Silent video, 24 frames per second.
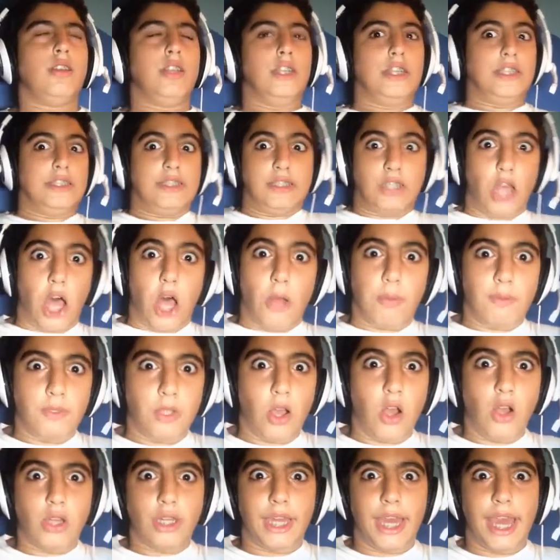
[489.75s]
Stop
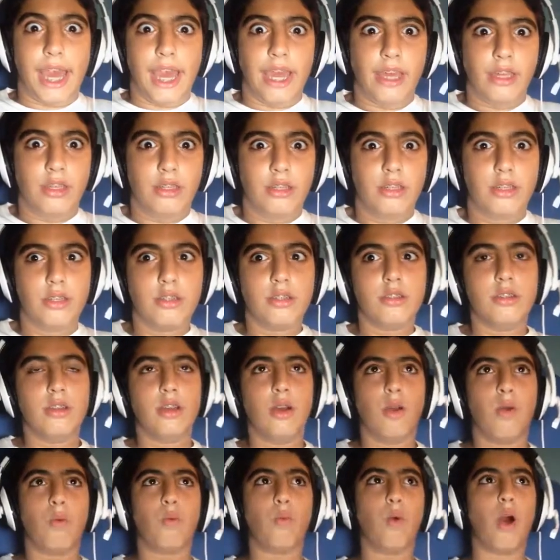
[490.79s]
talking!
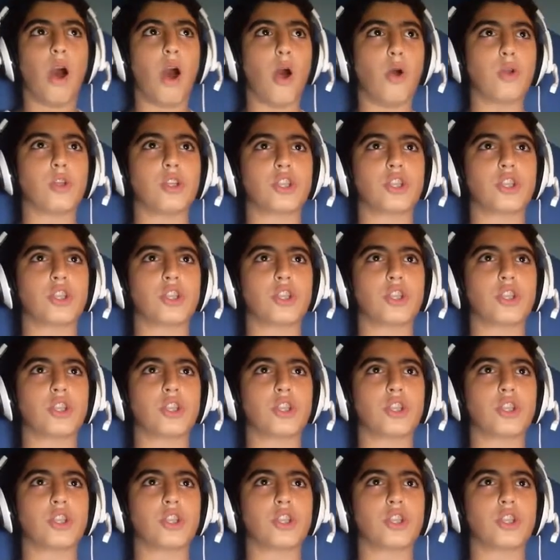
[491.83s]
Wow, you're